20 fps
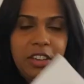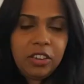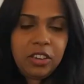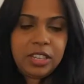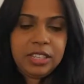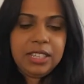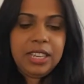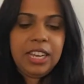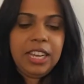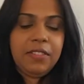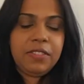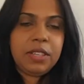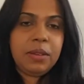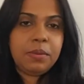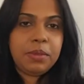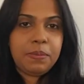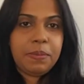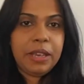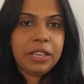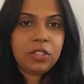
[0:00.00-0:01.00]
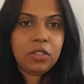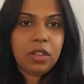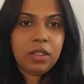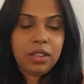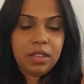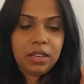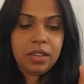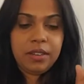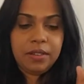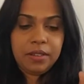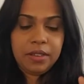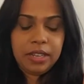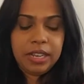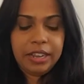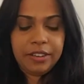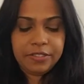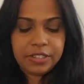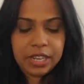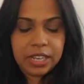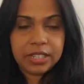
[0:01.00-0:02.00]
You can see I left some space on the
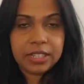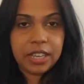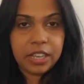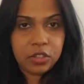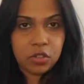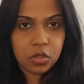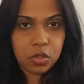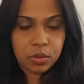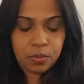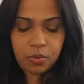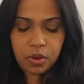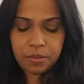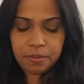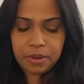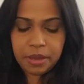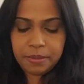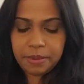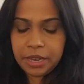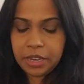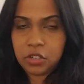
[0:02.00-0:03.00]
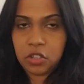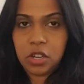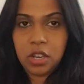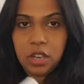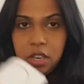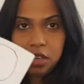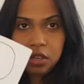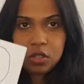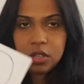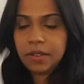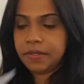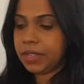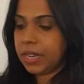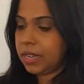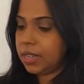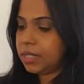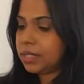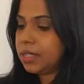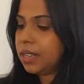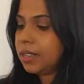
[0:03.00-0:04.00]
left hand side to support my page. So I've done
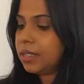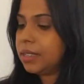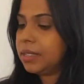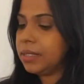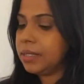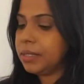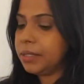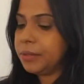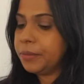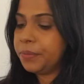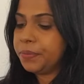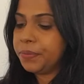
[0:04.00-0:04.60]
a circle.